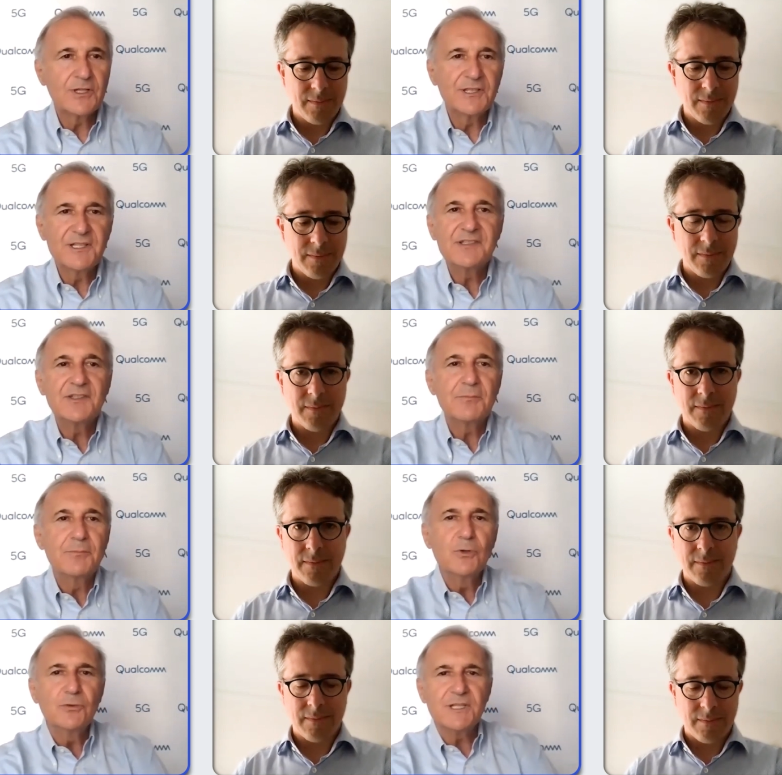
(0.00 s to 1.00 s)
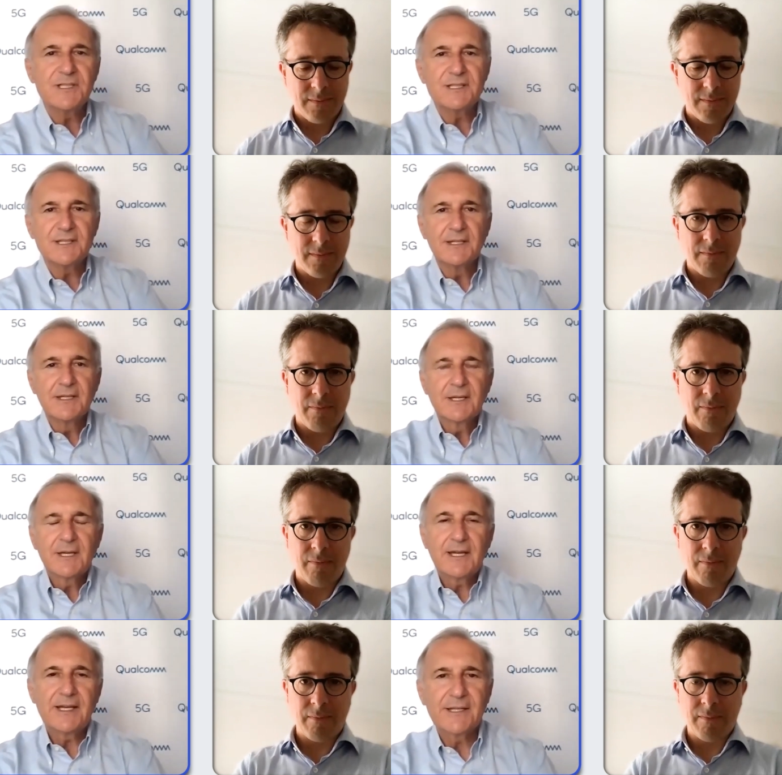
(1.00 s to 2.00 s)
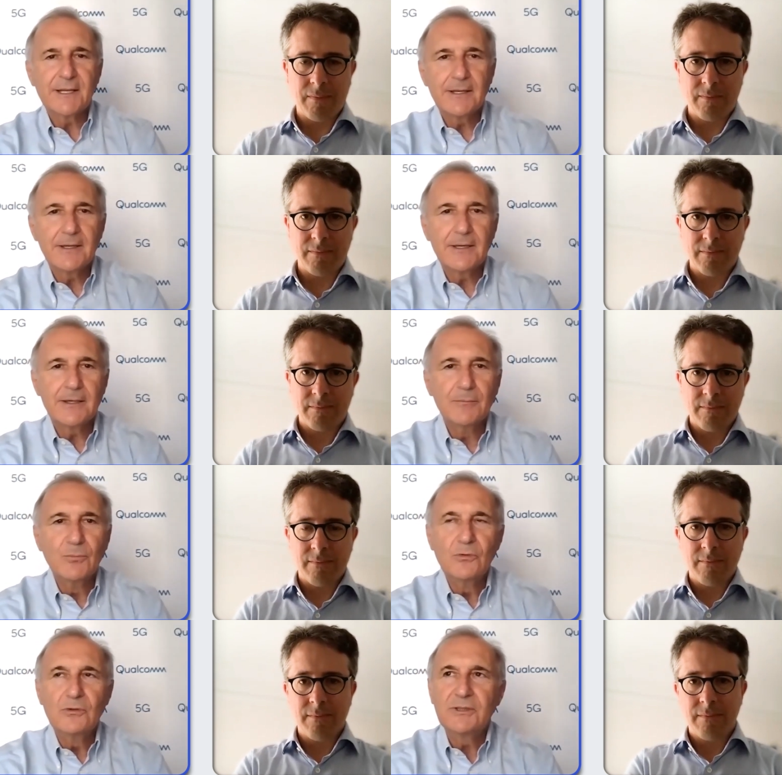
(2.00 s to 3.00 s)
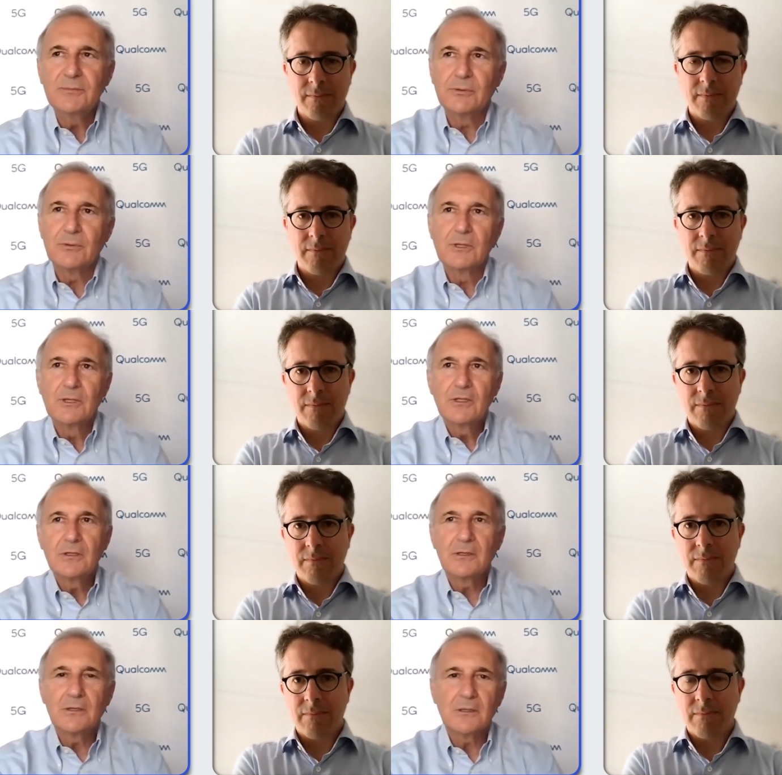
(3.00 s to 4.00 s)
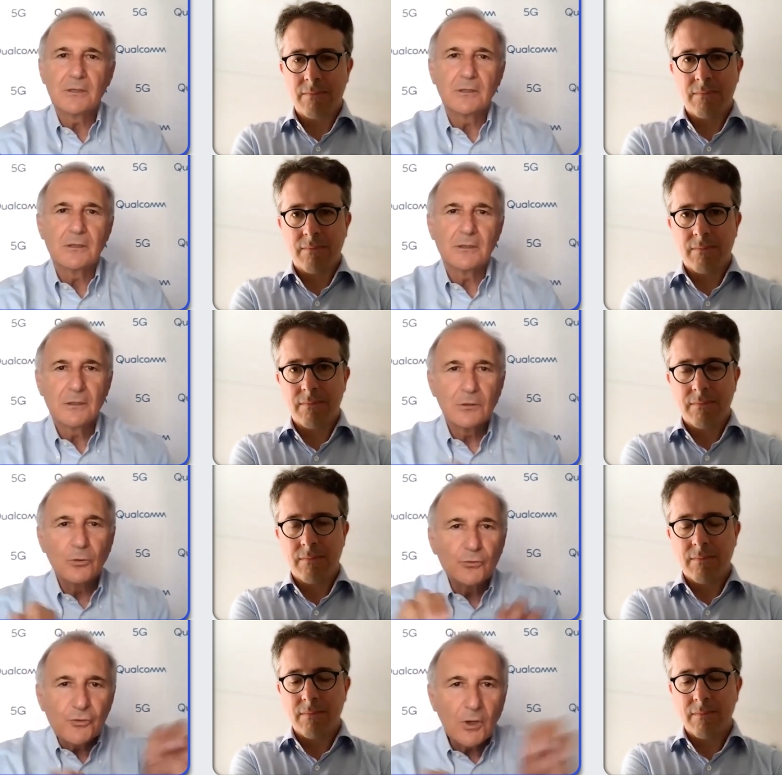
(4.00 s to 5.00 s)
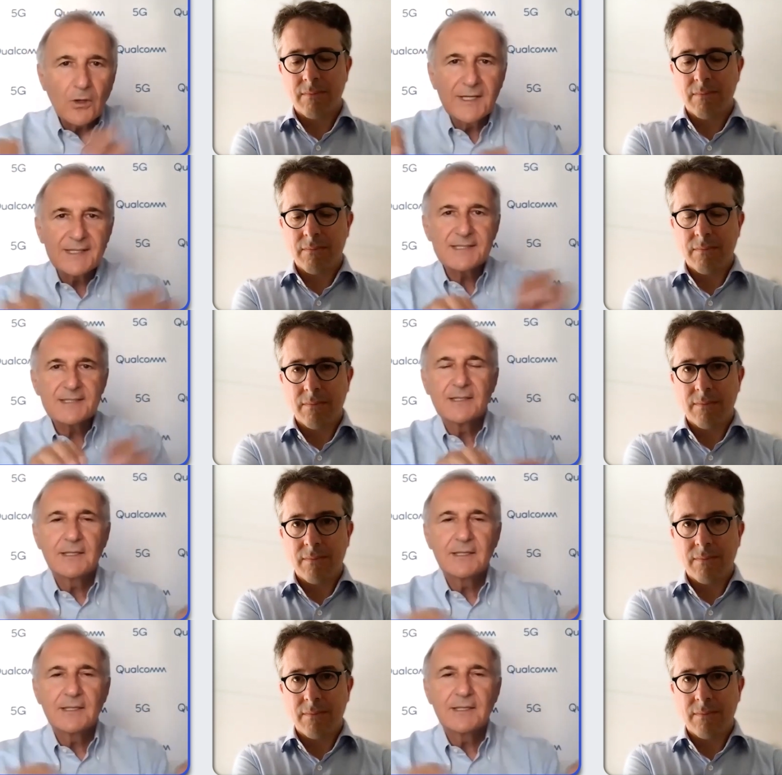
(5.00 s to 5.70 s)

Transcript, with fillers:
Speaker 1: it distributed uh, and uh, uh, multiple uh, controllers